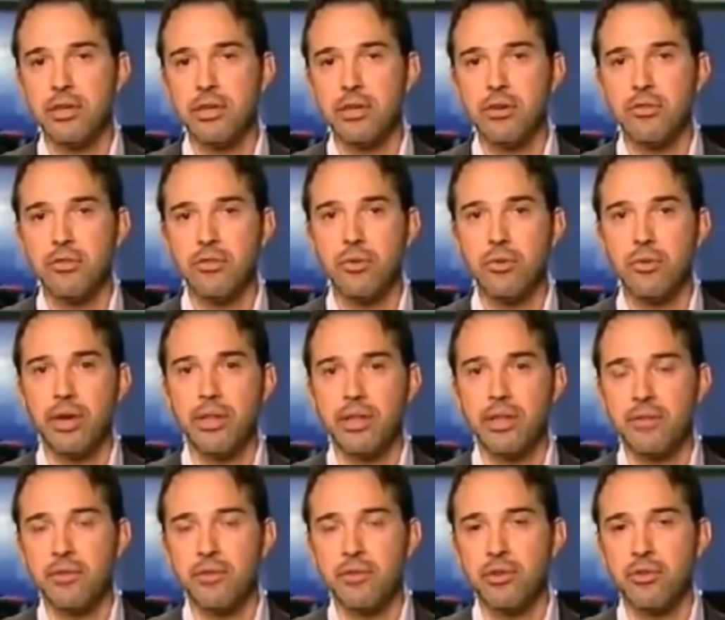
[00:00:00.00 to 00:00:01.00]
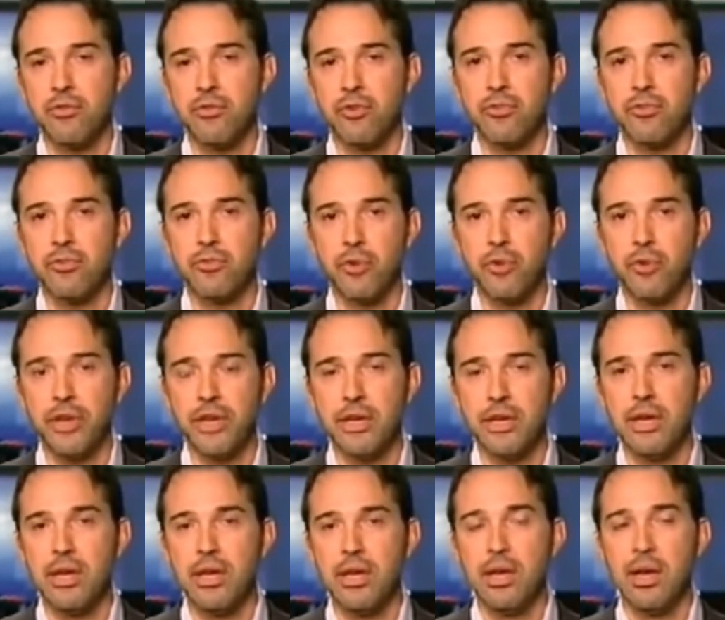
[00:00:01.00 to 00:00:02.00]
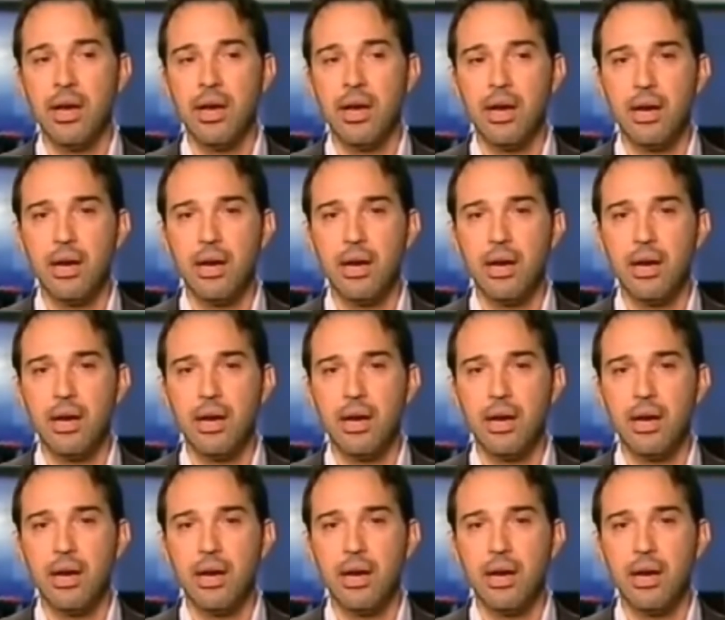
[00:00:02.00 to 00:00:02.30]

It usually goes away after the first week.